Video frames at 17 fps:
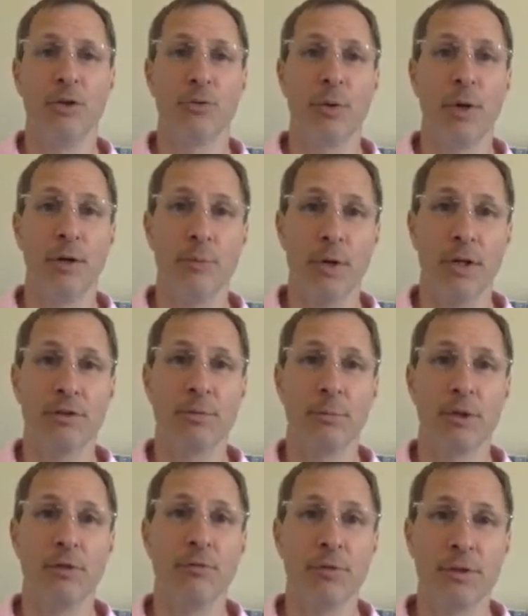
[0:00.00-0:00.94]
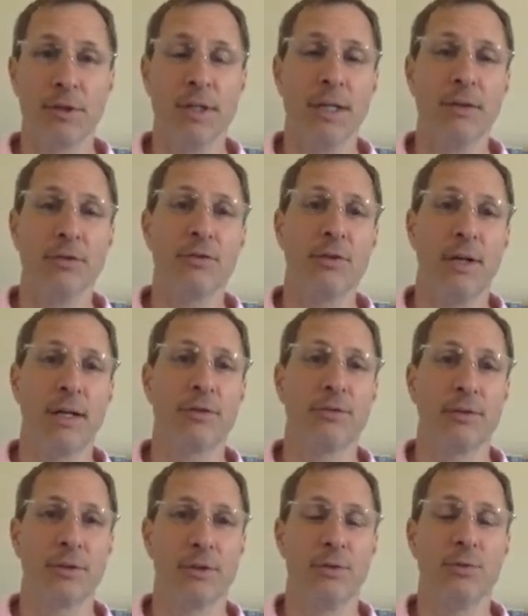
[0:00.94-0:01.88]
and try and write some different tests
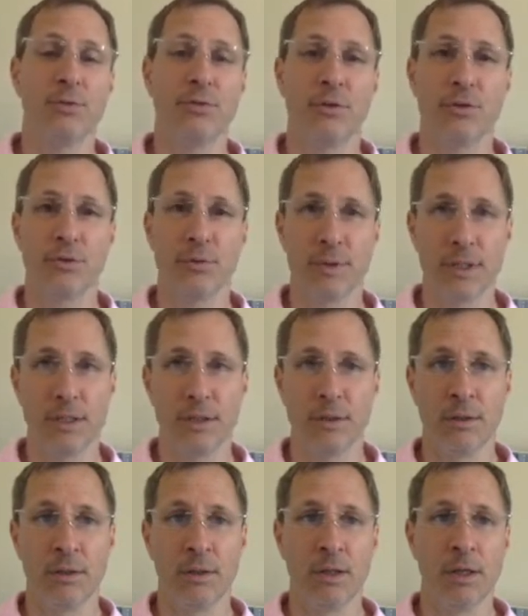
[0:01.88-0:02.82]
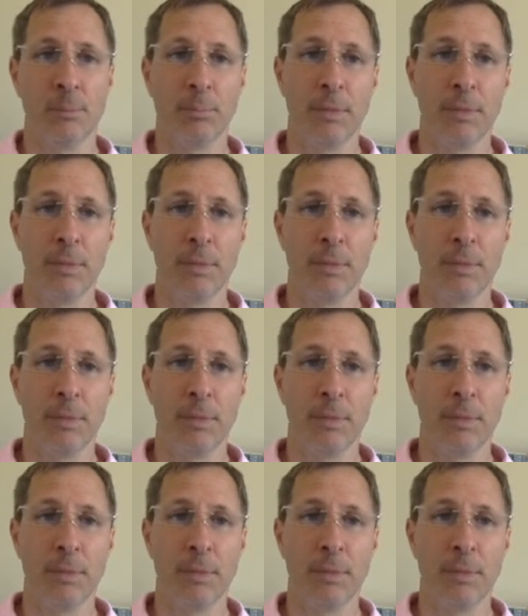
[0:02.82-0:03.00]
to actually use the tree.